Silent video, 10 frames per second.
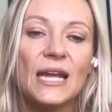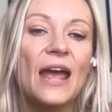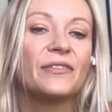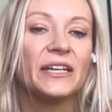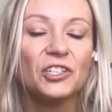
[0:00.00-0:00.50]
to
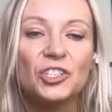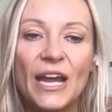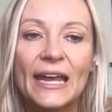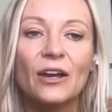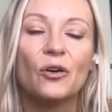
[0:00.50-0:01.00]
having a
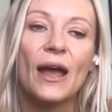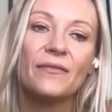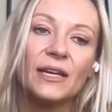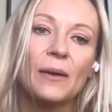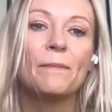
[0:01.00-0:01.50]
shake or
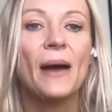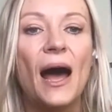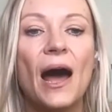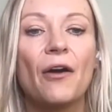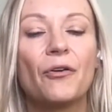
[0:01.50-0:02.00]
having a
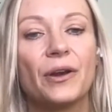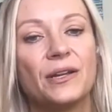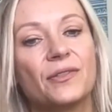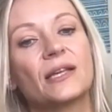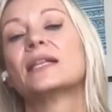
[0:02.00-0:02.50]
bar or
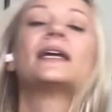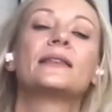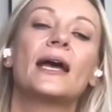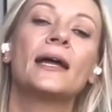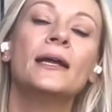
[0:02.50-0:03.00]
anything like
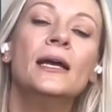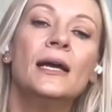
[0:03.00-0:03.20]
that.